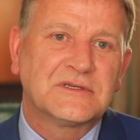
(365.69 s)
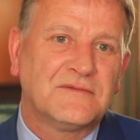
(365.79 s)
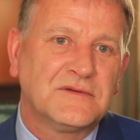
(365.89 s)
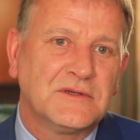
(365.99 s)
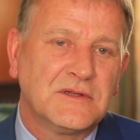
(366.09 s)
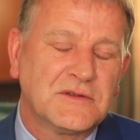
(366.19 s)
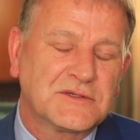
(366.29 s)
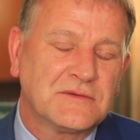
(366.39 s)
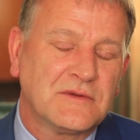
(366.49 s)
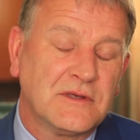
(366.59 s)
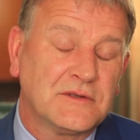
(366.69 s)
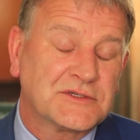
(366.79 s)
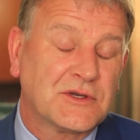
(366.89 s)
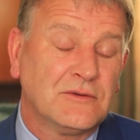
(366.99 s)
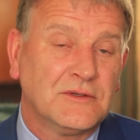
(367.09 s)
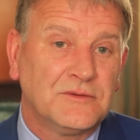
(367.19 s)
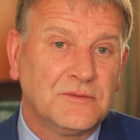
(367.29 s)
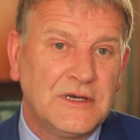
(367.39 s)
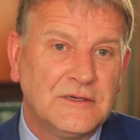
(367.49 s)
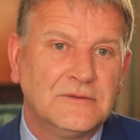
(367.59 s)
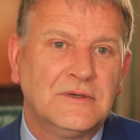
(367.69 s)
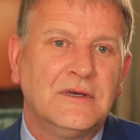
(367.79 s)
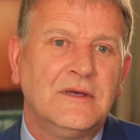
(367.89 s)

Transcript: governing Scotland well,